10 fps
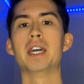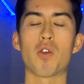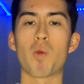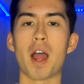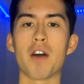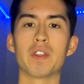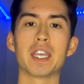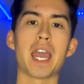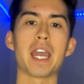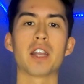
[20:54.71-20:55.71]
around
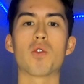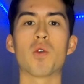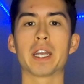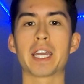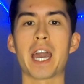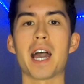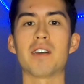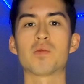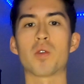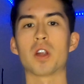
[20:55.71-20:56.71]
the ankle and
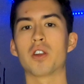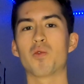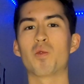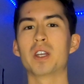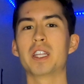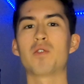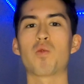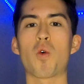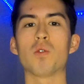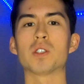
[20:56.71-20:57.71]
calves where it really
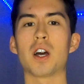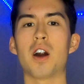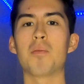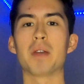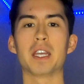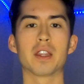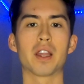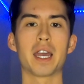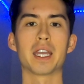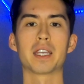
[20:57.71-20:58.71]
rolls up in
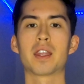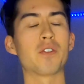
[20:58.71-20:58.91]
length.